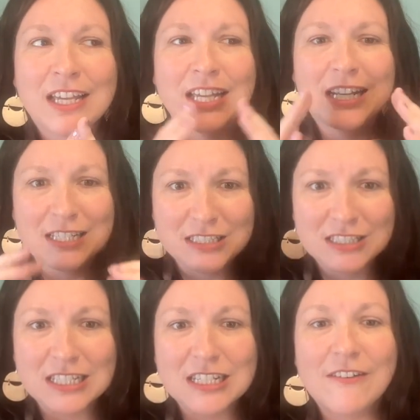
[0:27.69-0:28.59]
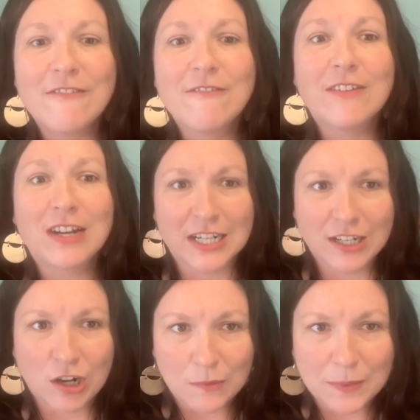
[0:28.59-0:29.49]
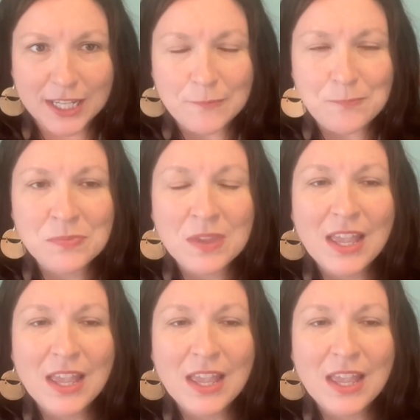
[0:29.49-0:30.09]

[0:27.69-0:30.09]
it is very common.